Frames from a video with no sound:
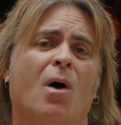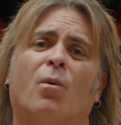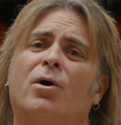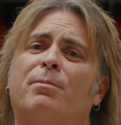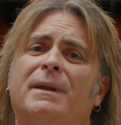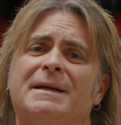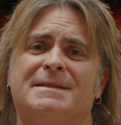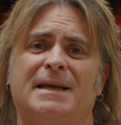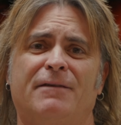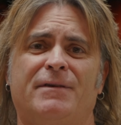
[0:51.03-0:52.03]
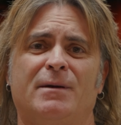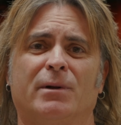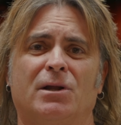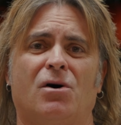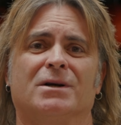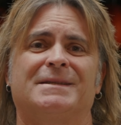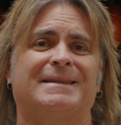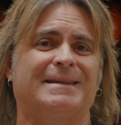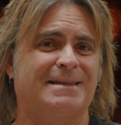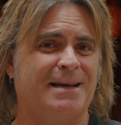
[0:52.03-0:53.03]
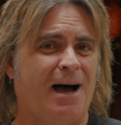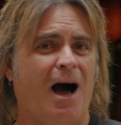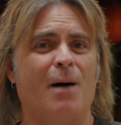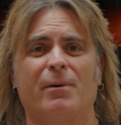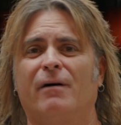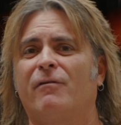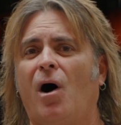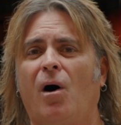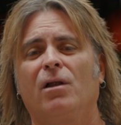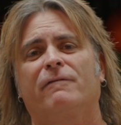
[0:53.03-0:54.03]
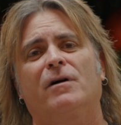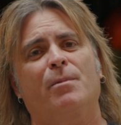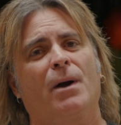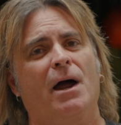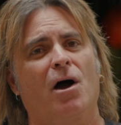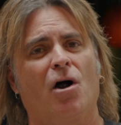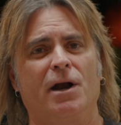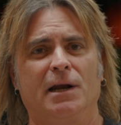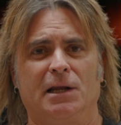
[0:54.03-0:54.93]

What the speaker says: workplace safety belongs at the top of all of our priority